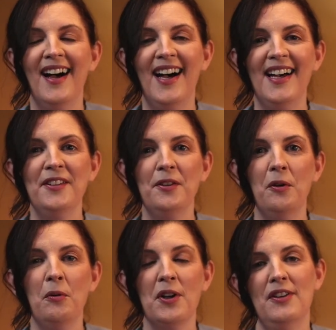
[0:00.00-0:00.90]
And
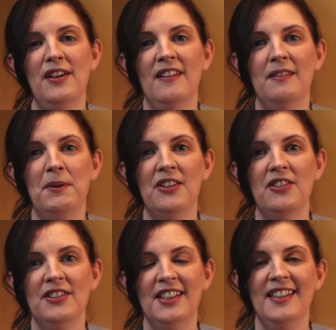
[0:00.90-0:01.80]
what a very
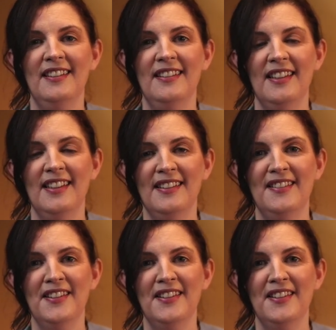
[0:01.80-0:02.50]
special day it is